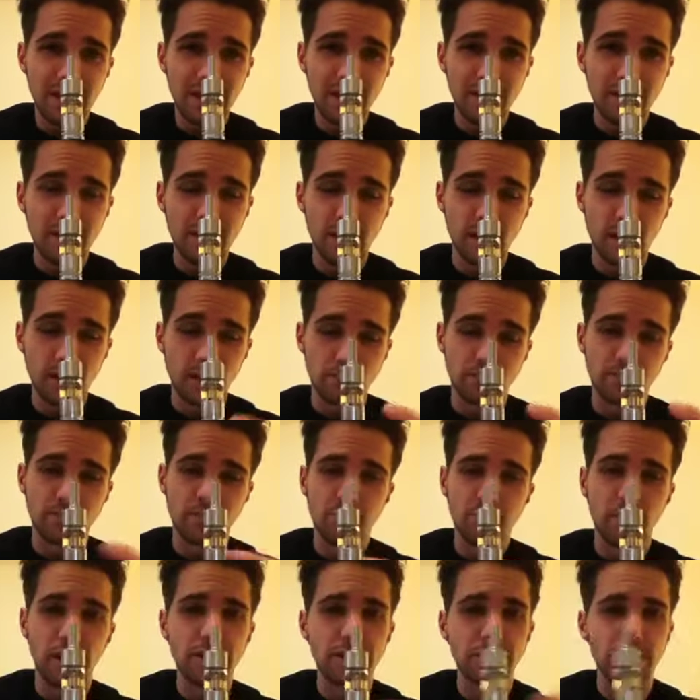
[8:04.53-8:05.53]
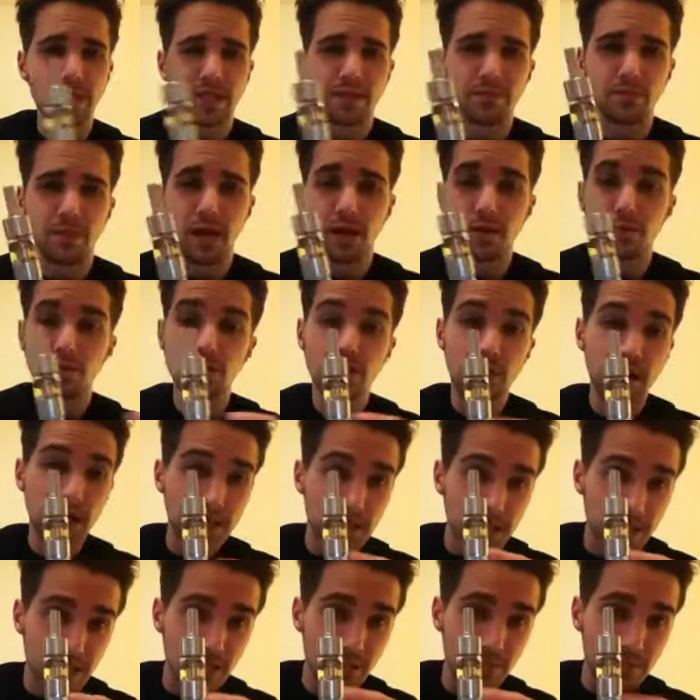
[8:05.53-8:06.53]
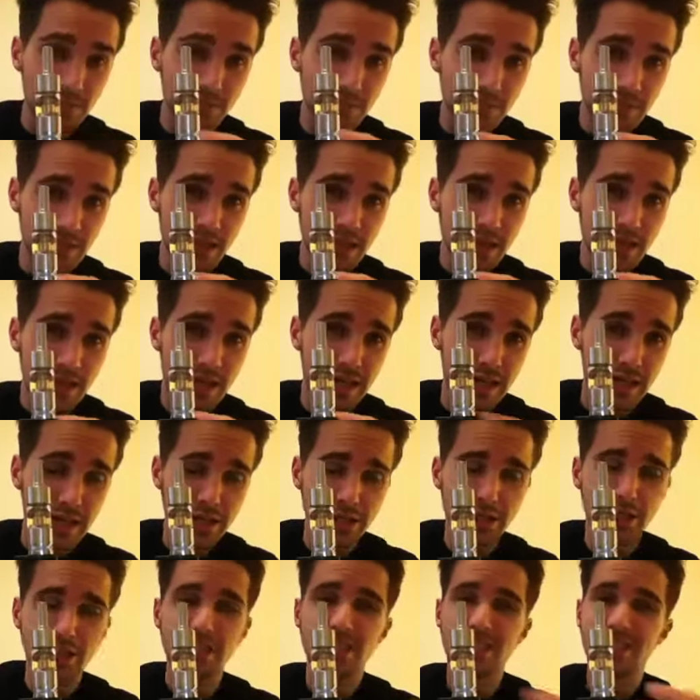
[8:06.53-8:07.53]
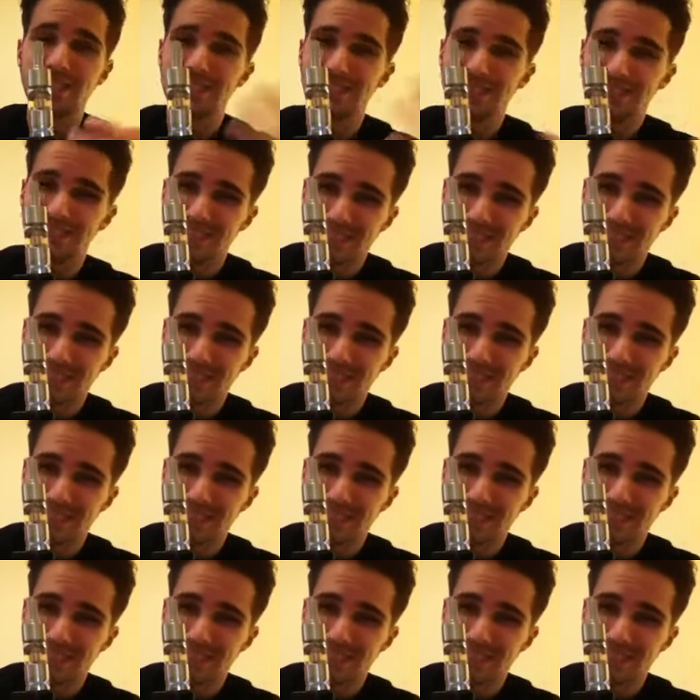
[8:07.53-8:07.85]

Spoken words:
The scratching at the bottom, scratching at the connection